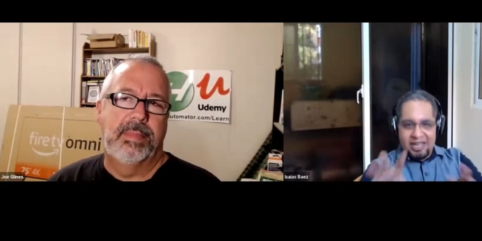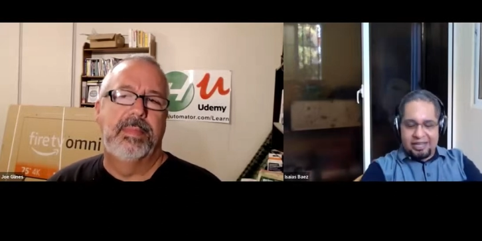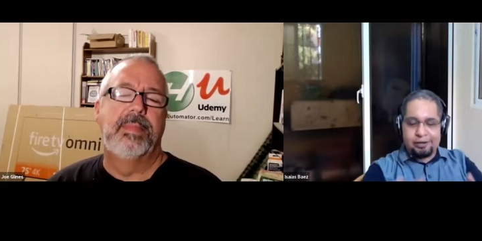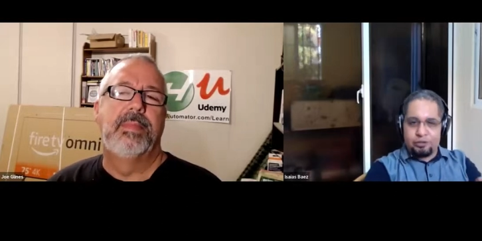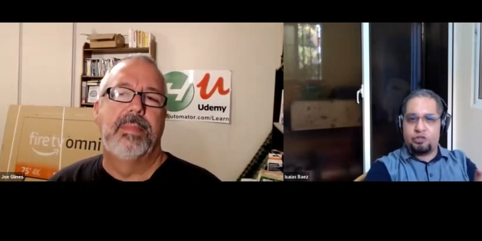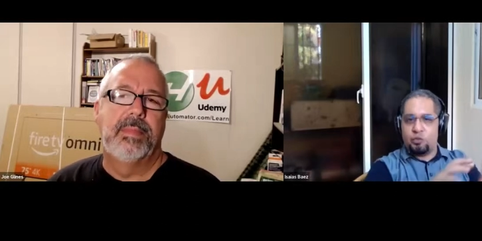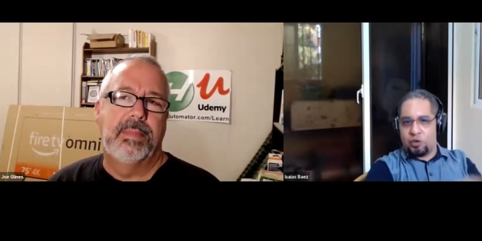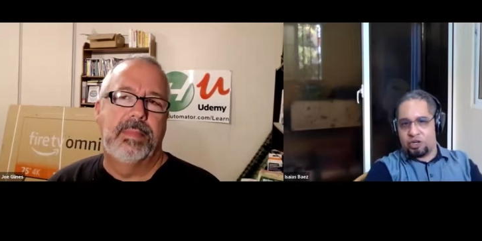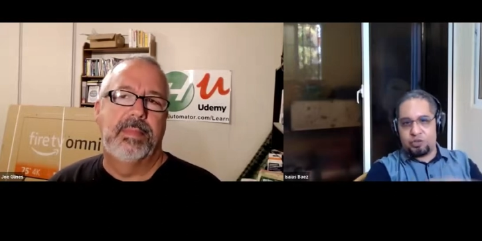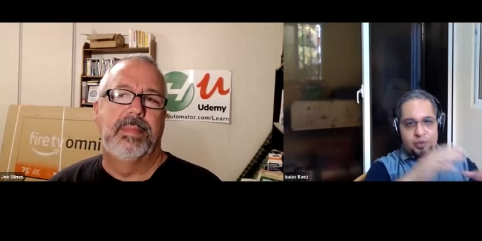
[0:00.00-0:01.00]
Speaker 1: It also
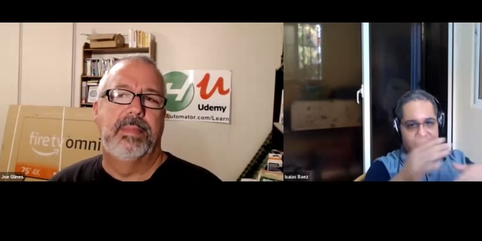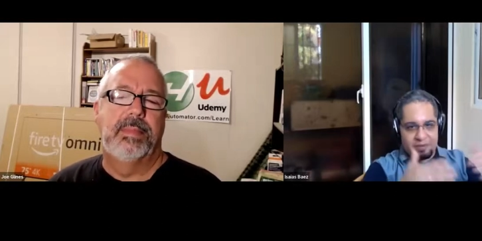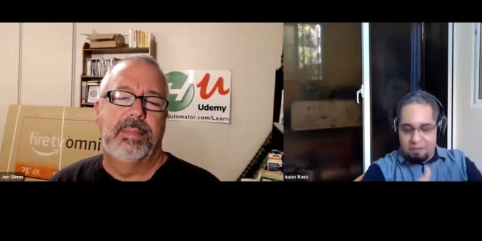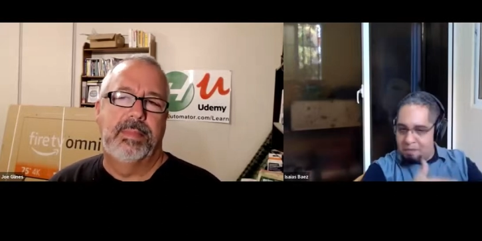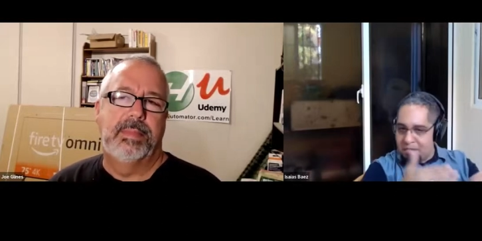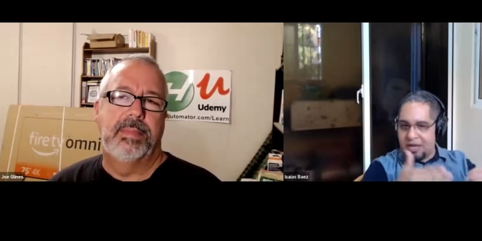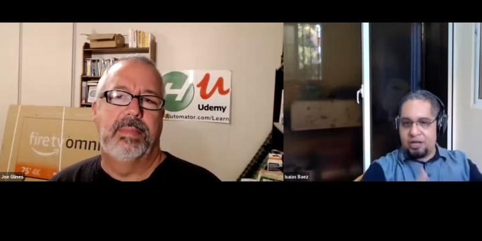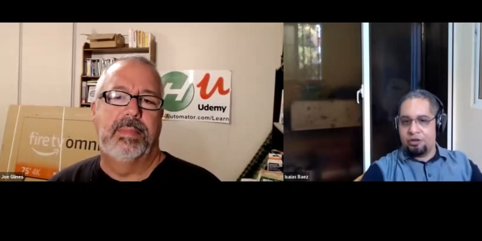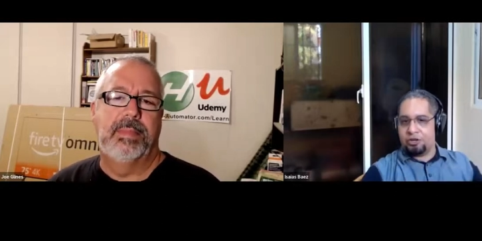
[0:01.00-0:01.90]
works with many